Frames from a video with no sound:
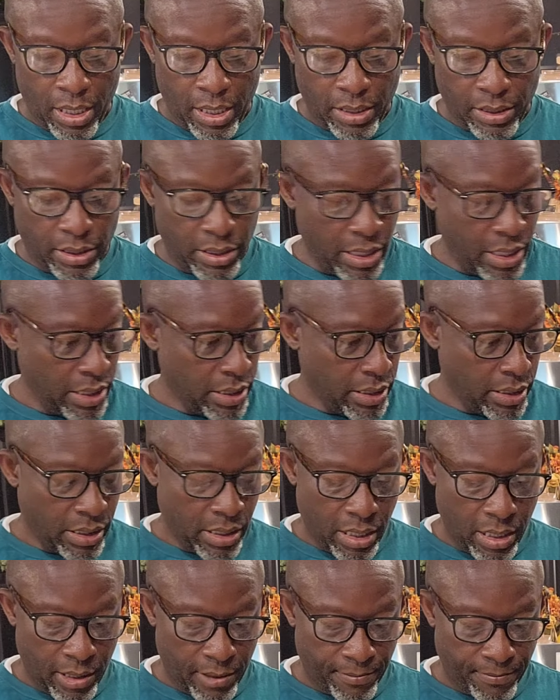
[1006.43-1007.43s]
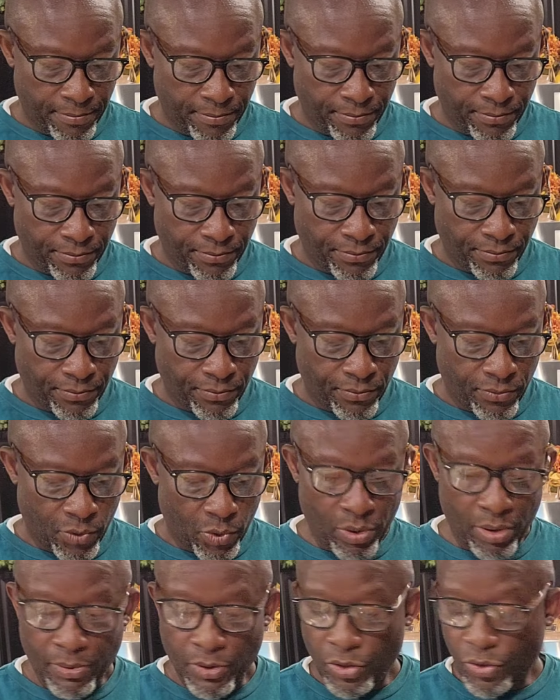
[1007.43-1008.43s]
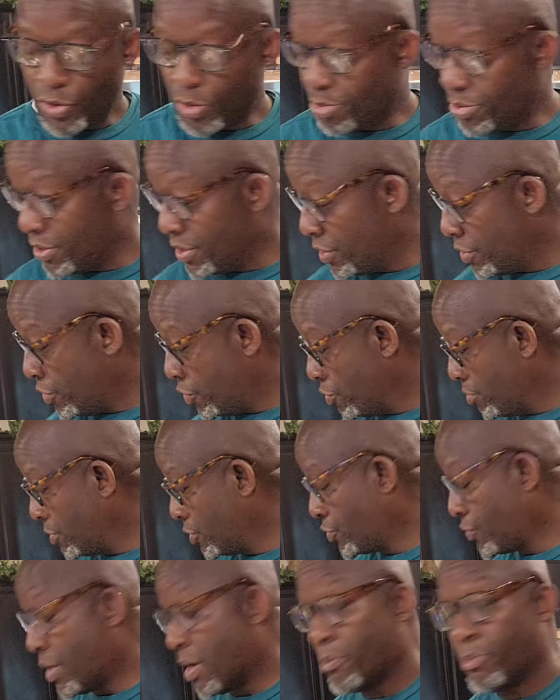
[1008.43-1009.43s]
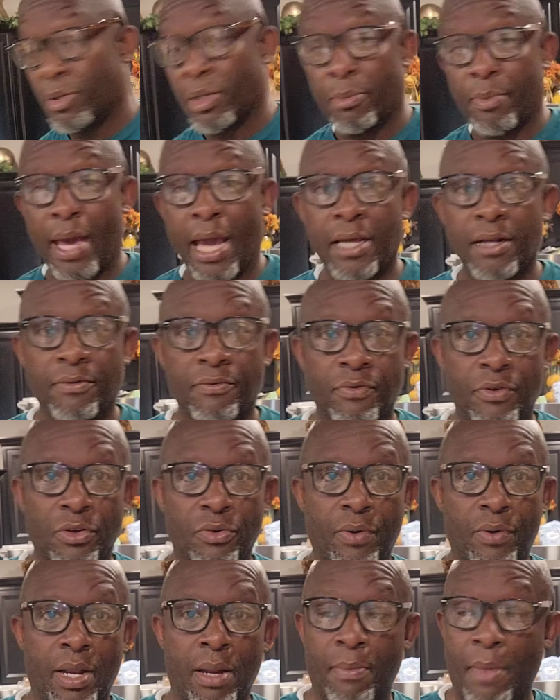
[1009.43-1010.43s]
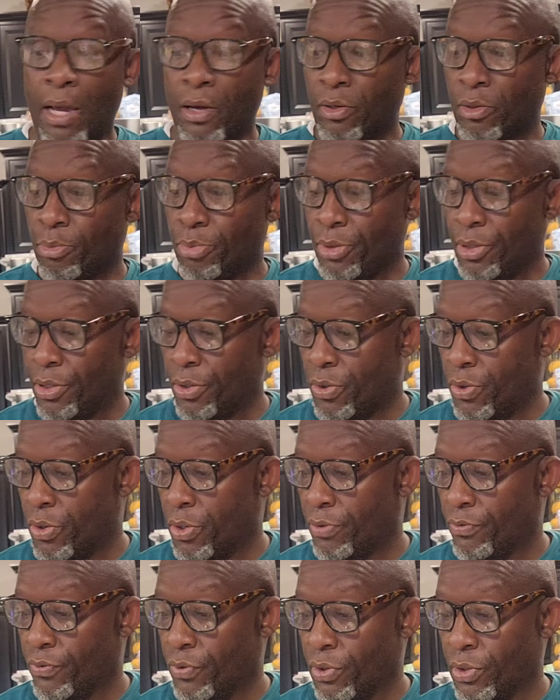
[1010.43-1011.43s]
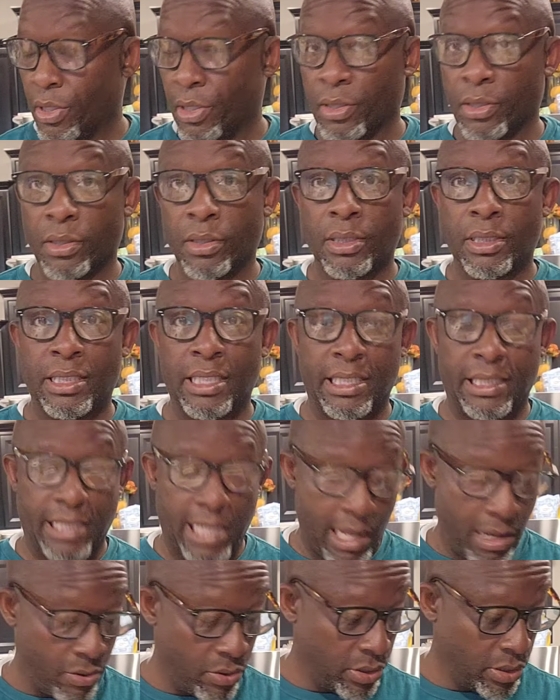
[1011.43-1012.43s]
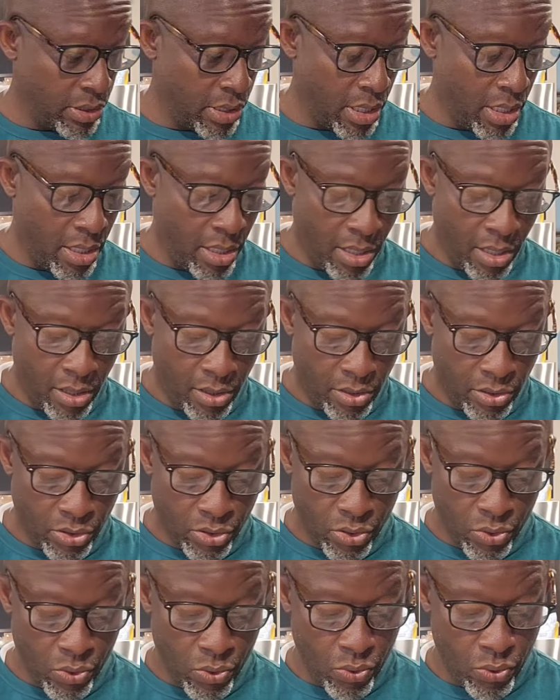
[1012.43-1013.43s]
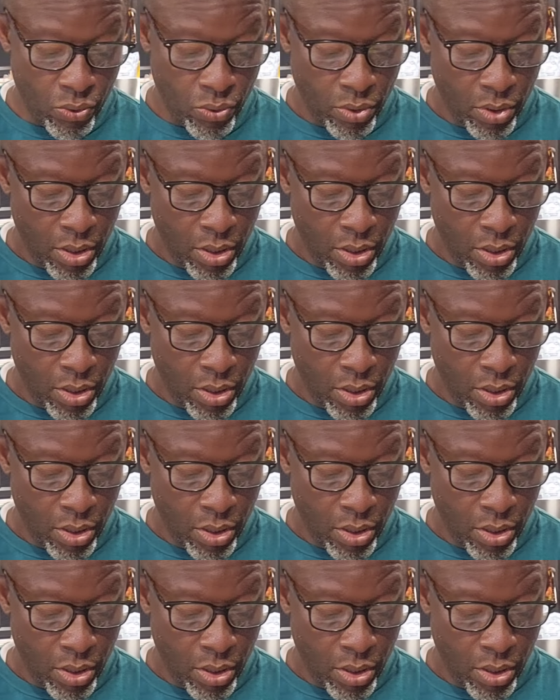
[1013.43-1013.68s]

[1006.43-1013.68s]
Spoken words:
just what I'm gonna do is put it in a little tray and put it back in the refrigerator. I'm not gonna put it on for another 6 hours. So